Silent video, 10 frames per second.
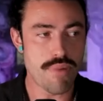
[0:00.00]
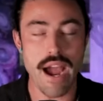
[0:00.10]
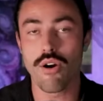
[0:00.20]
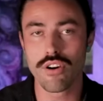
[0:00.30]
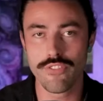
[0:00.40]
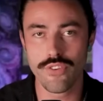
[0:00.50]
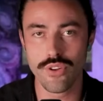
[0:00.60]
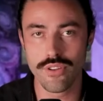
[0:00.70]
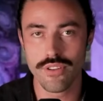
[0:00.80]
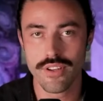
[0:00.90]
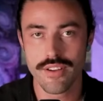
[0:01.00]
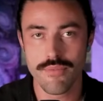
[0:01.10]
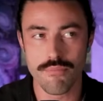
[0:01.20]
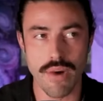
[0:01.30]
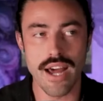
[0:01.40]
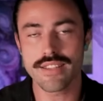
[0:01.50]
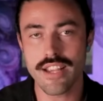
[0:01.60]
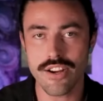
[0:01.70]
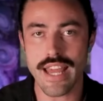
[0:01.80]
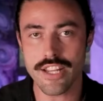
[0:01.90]
powerful
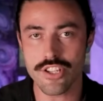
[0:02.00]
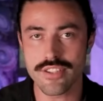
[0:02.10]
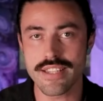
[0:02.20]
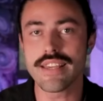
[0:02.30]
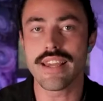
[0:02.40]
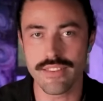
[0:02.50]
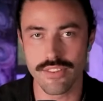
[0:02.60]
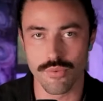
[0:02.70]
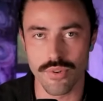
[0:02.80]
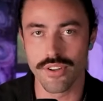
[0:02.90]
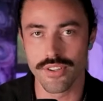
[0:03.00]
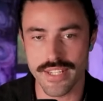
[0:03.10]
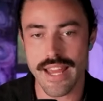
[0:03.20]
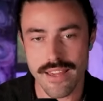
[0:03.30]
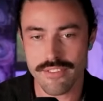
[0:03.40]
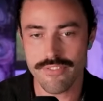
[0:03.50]
monetary agency in the world today, the